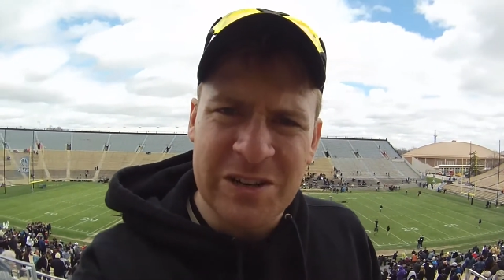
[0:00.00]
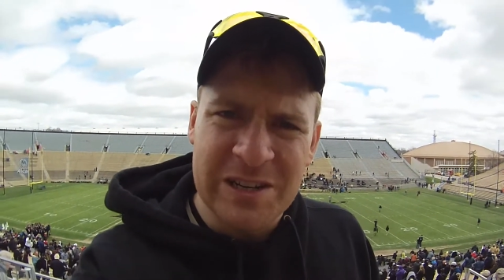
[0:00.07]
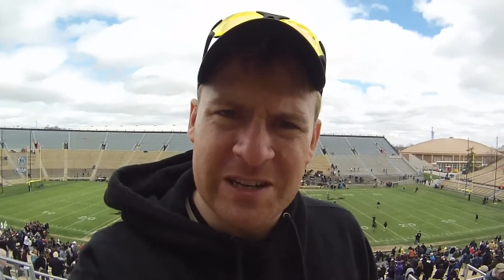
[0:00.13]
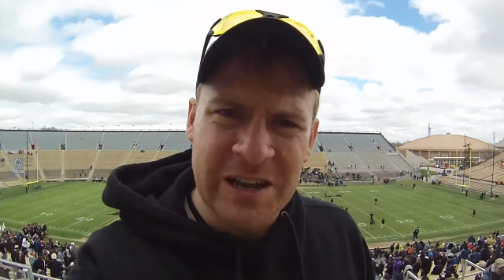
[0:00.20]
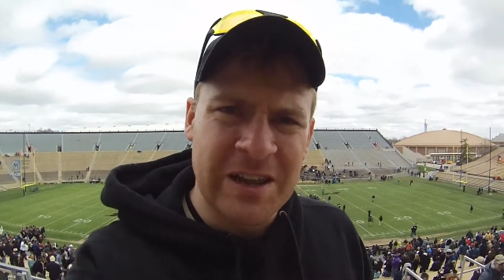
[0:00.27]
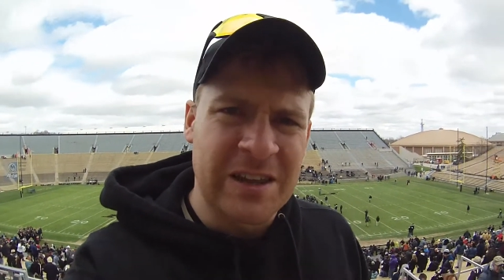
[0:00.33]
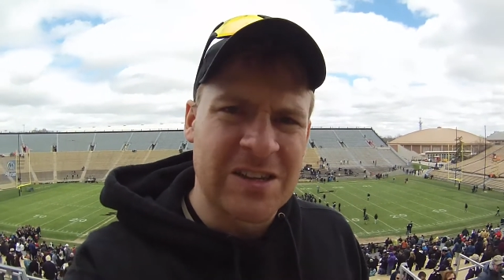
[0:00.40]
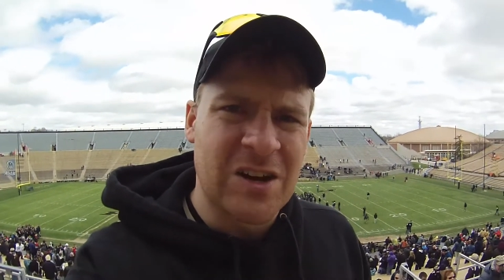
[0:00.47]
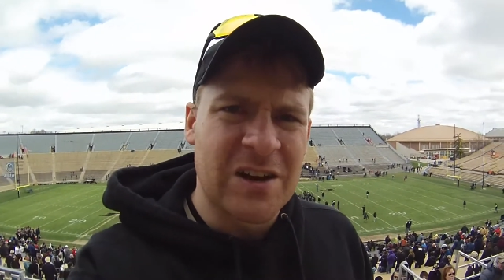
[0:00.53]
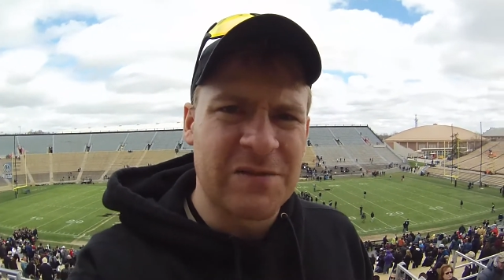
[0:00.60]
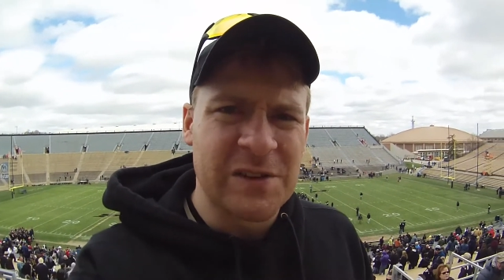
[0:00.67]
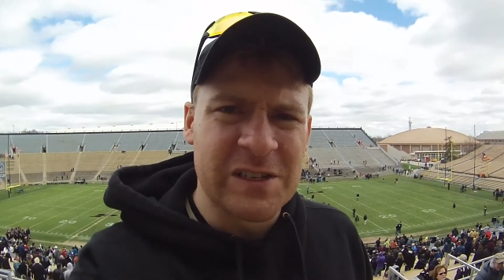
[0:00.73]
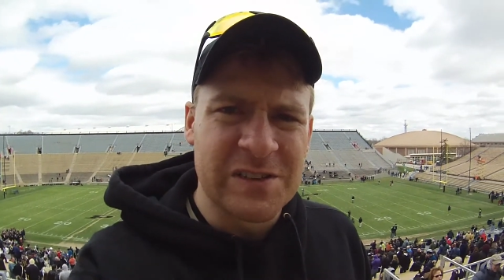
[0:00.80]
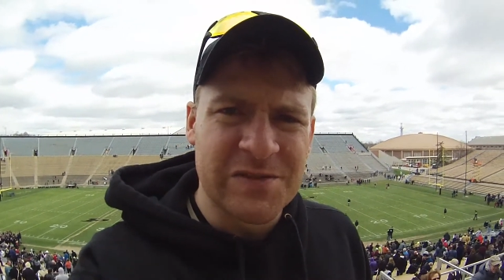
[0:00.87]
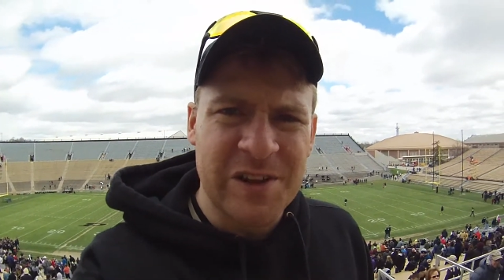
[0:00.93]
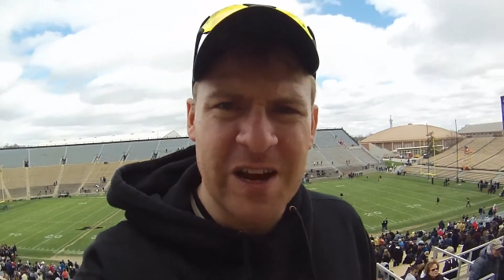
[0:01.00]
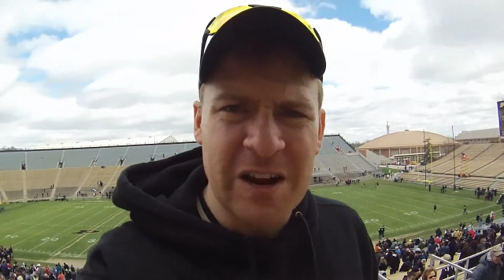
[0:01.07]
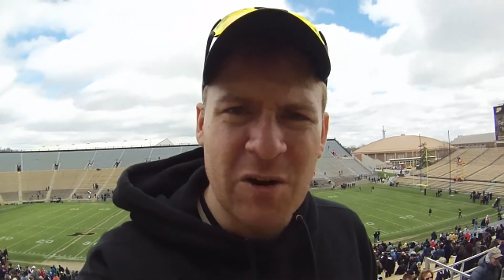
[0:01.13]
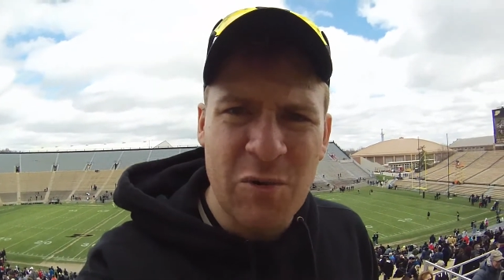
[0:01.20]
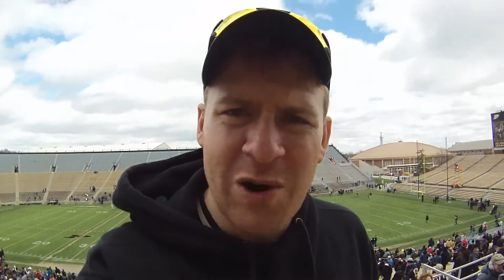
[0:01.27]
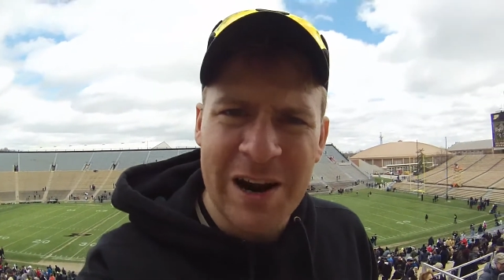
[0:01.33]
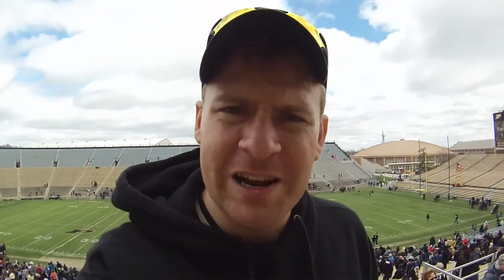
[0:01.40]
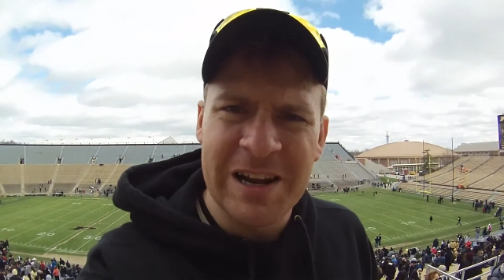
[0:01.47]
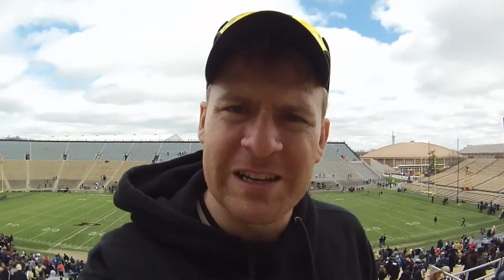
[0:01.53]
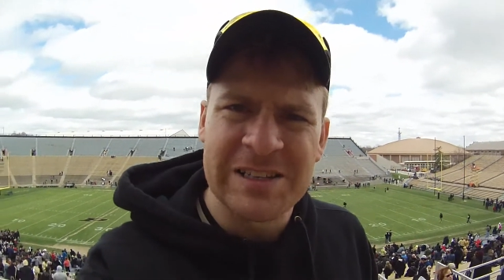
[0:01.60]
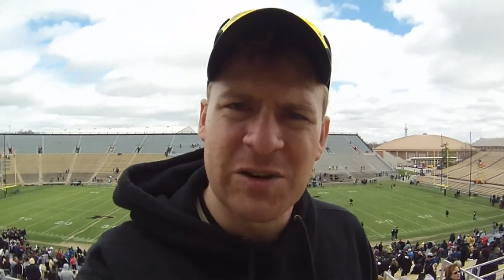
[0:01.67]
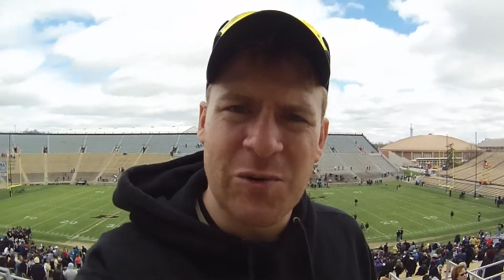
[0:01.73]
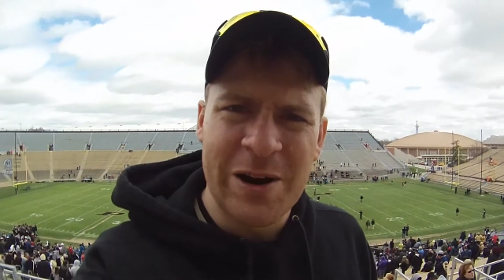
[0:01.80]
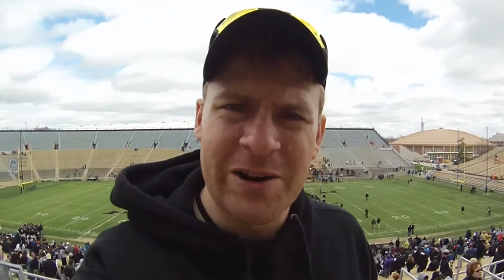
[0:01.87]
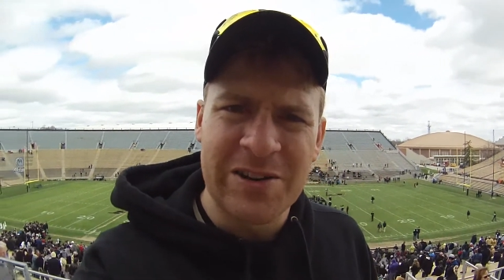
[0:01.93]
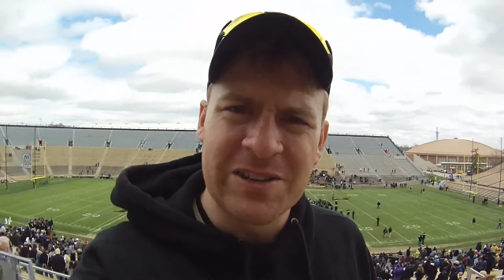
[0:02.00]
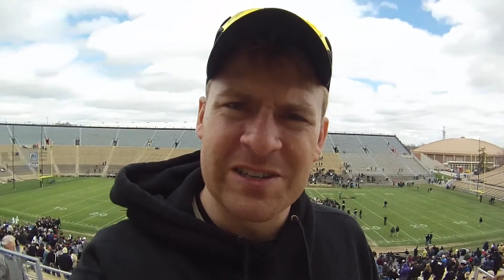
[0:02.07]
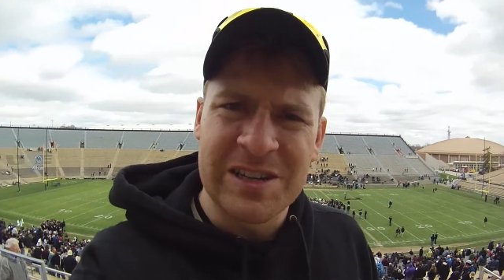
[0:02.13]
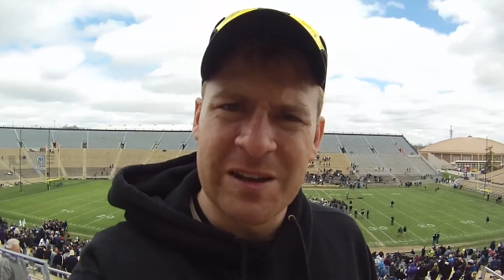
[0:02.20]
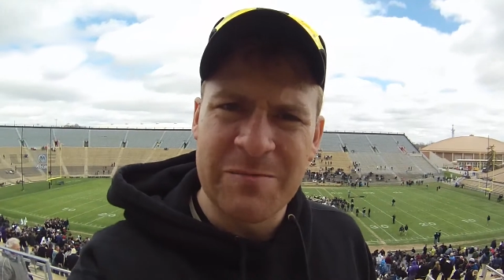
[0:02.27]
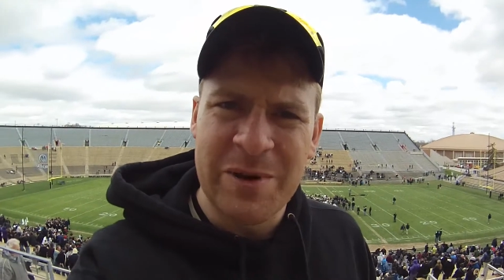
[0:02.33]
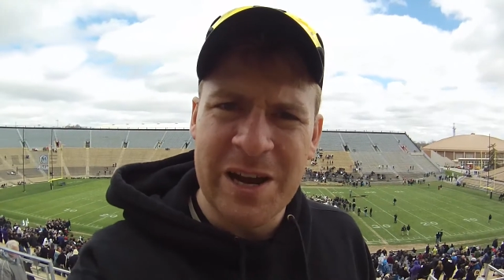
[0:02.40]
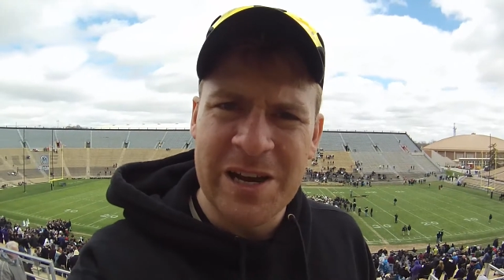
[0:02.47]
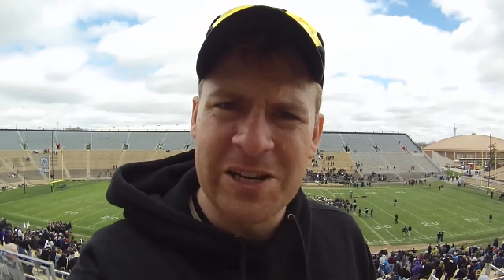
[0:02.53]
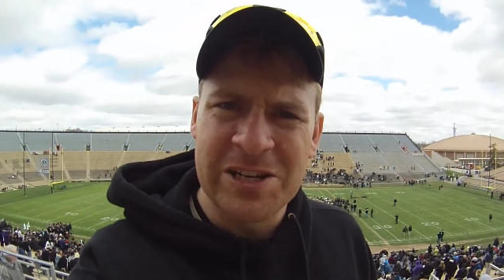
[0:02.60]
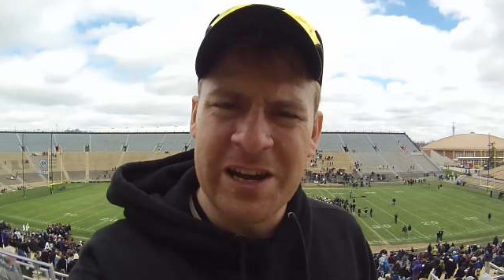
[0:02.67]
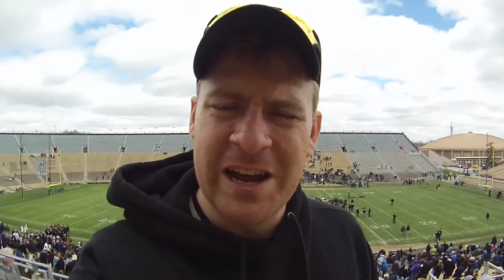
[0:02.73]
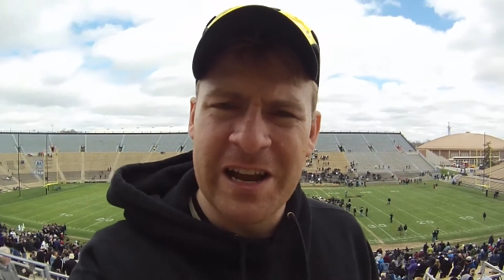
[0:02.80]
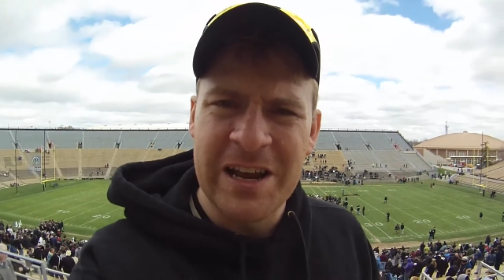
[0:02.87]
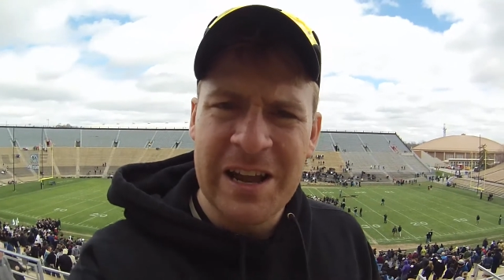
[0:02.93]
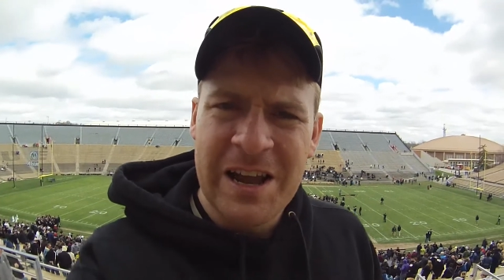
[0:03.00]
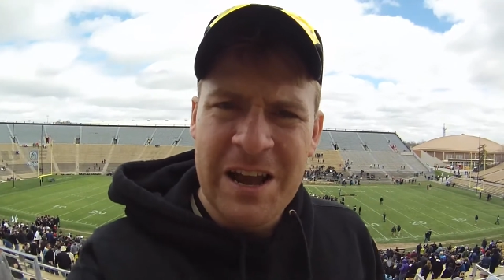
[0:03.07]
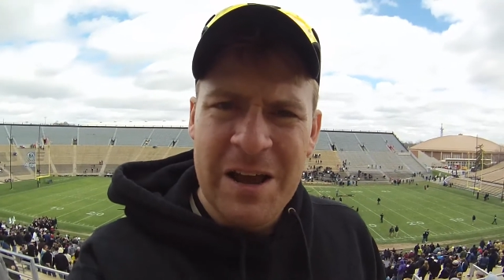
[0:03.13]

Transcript: You can tell that the offensive line quite isn't quite on the same page yet.